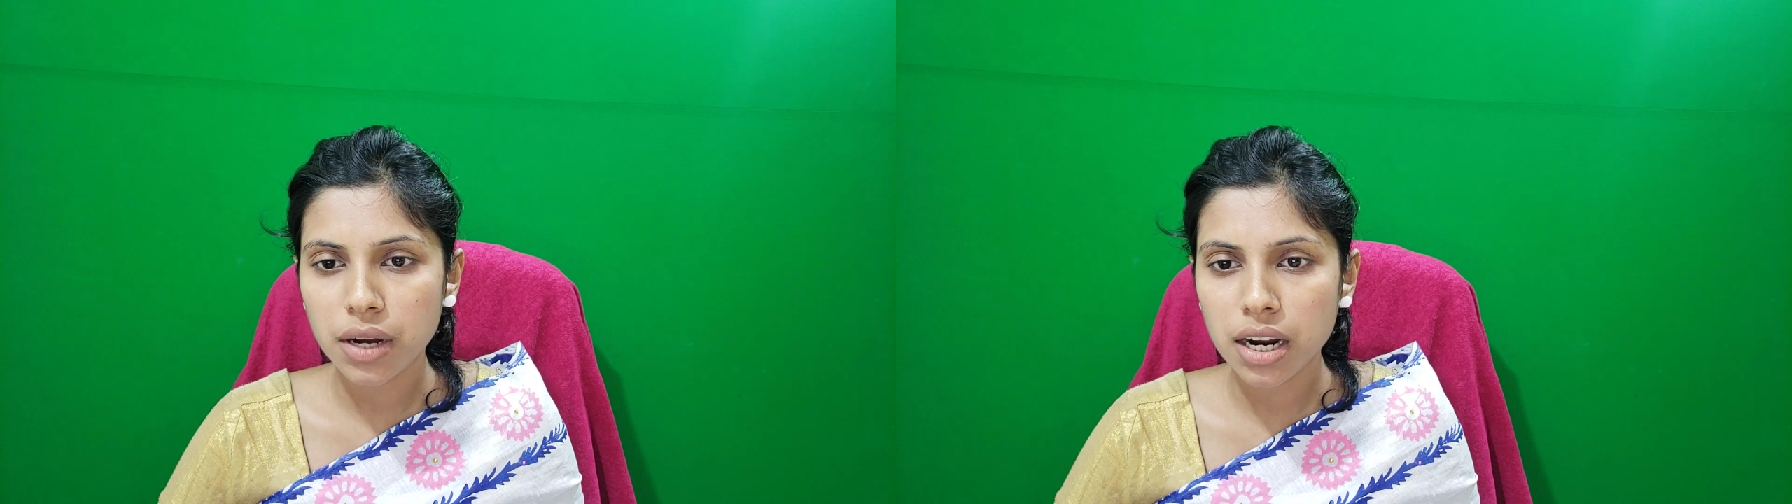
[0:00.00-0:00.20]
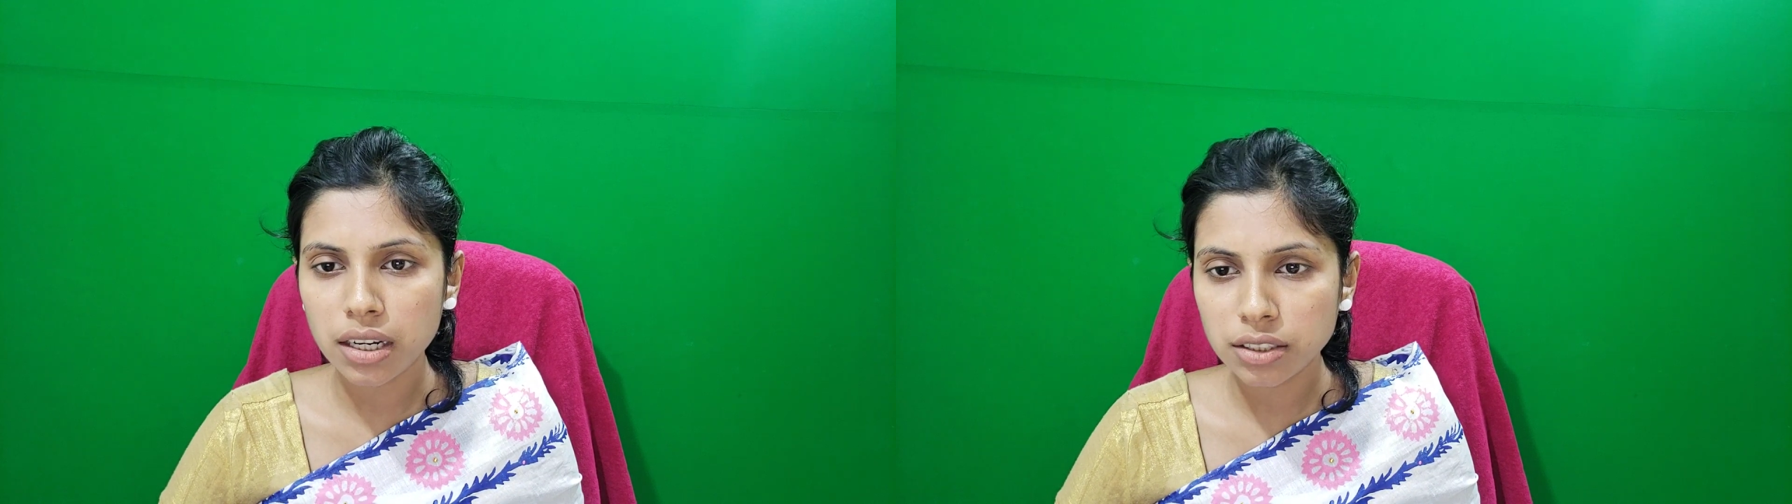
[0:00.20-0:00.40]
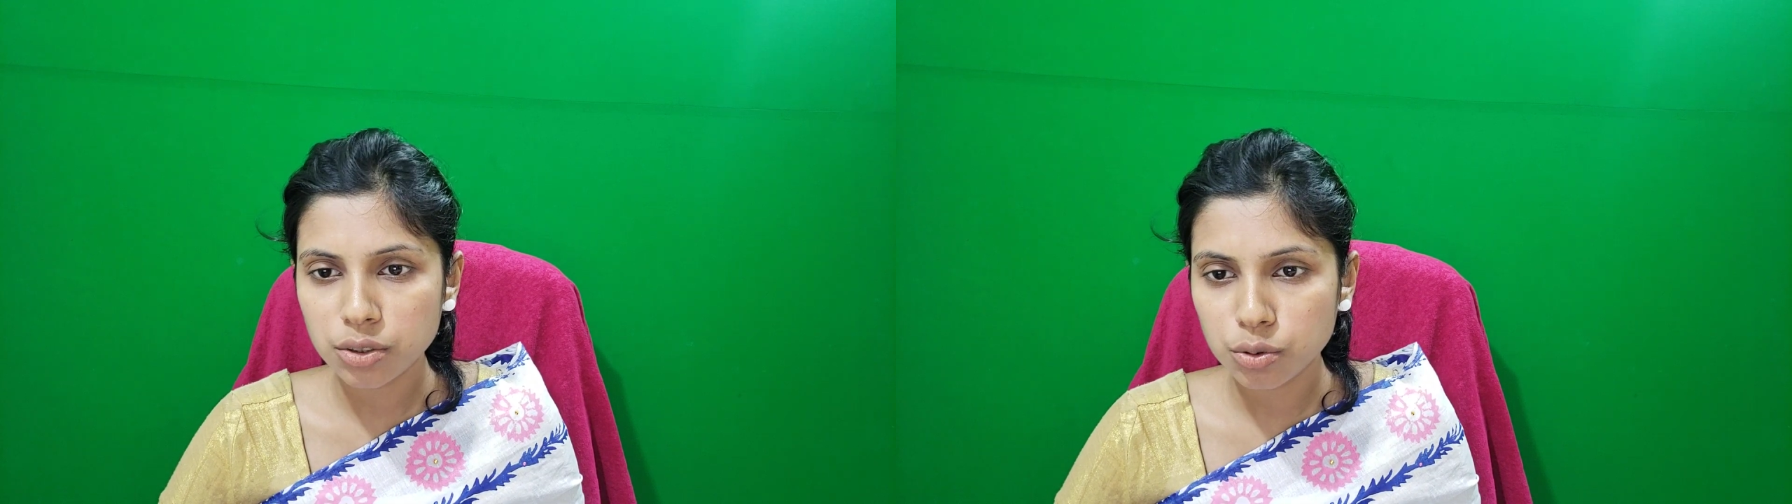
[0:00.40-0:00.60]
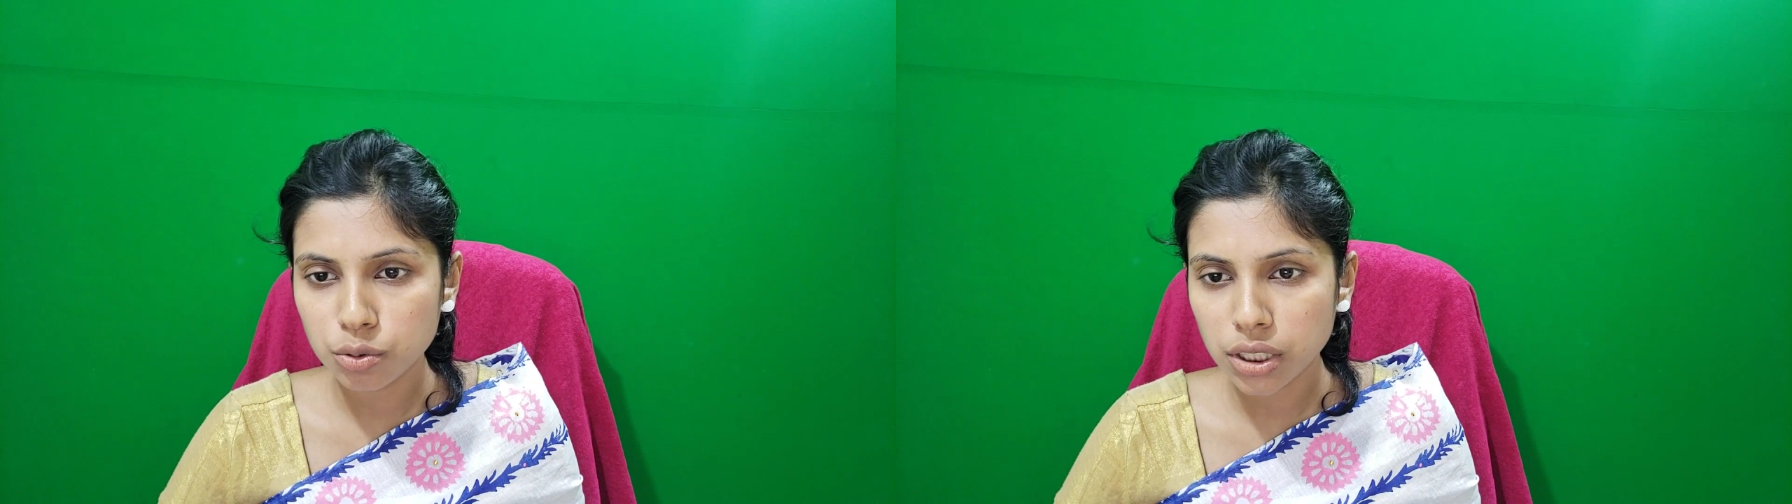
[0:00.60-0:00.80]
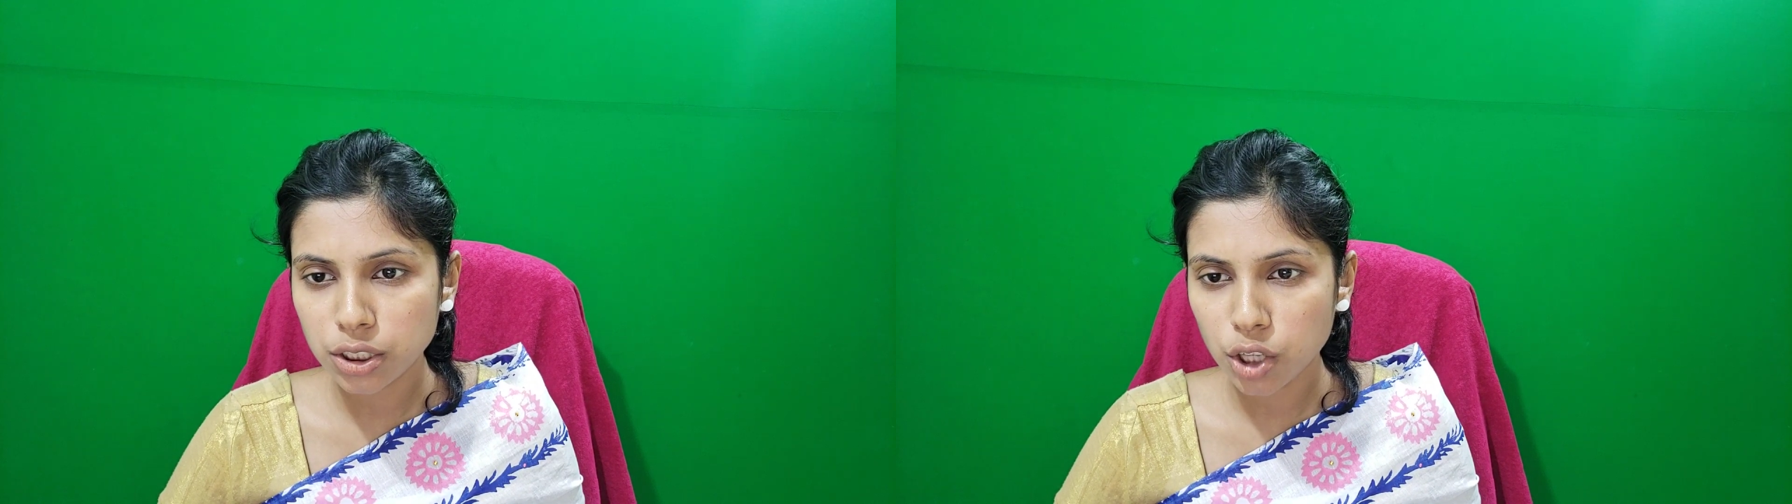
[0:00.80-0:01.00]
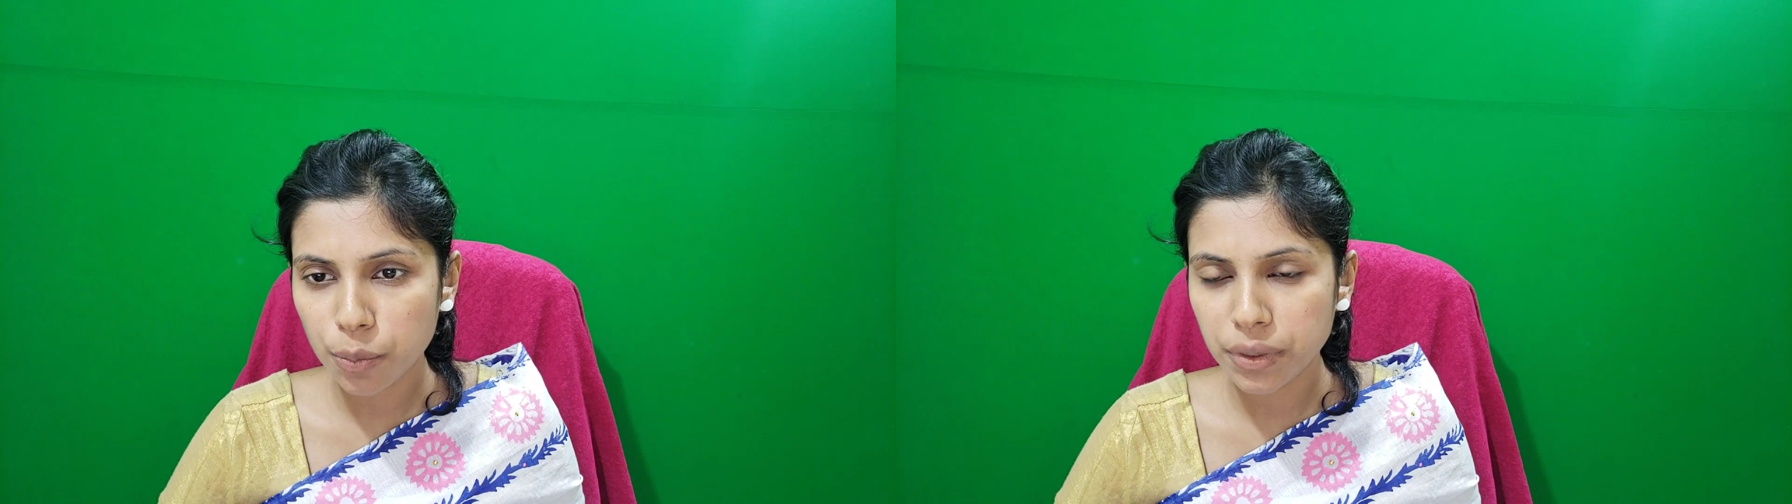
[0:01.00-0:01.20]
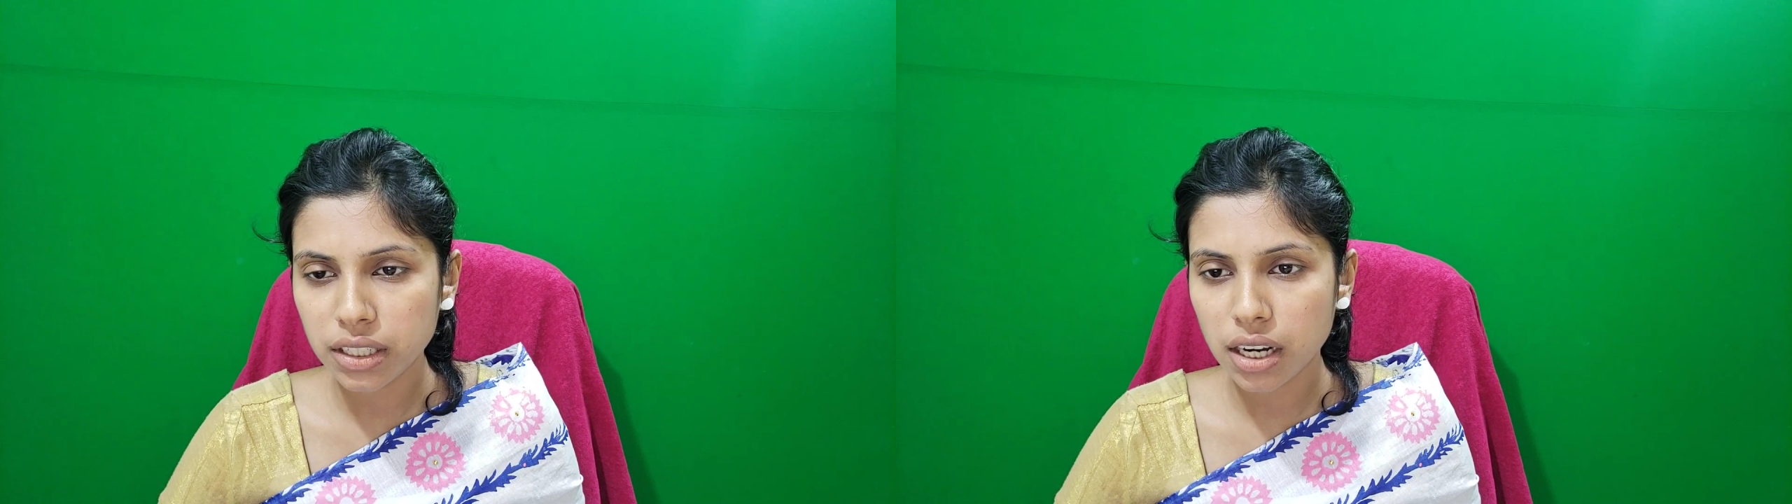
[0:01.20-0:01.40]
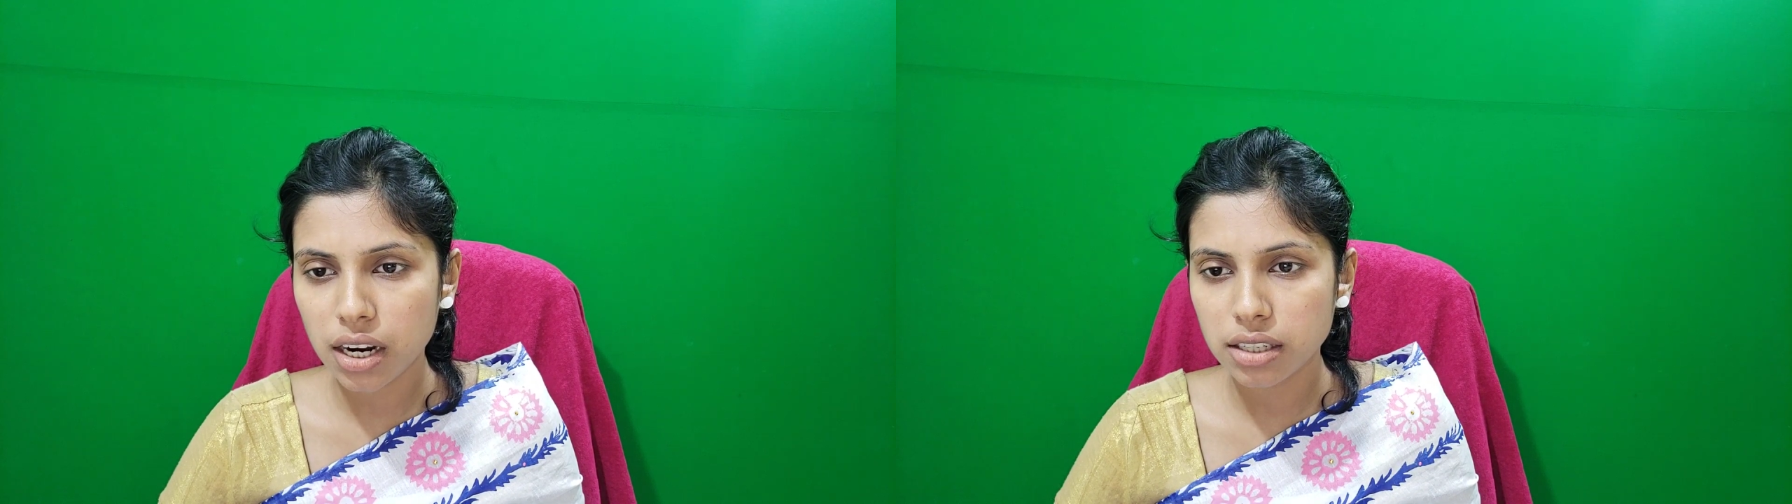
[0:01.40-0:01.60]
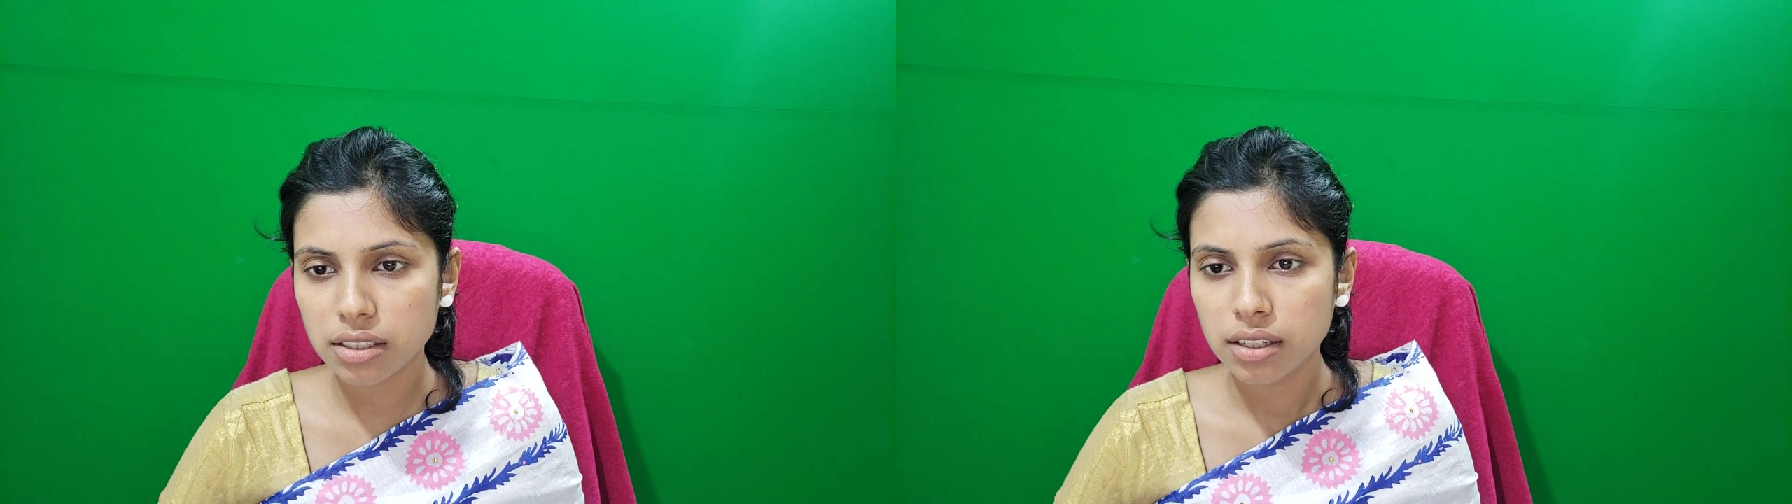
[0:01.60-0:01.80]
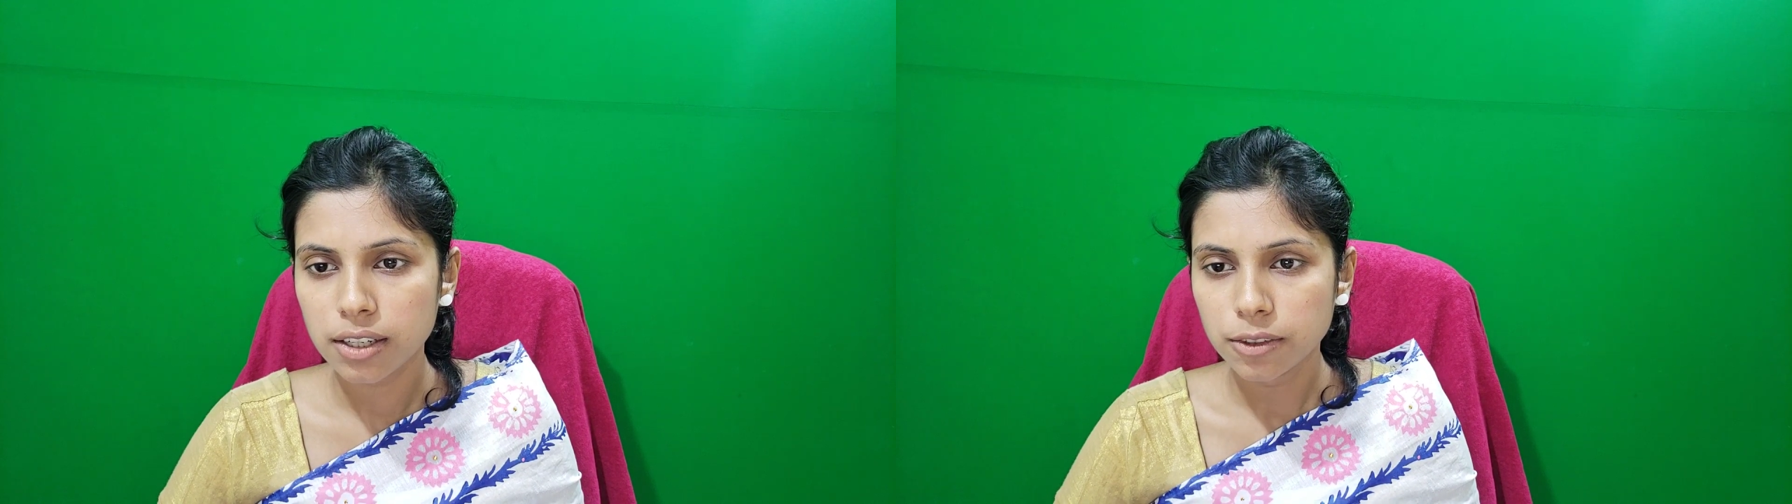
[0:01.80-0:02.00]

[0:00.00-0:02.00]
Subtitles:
parts to the shopping cart,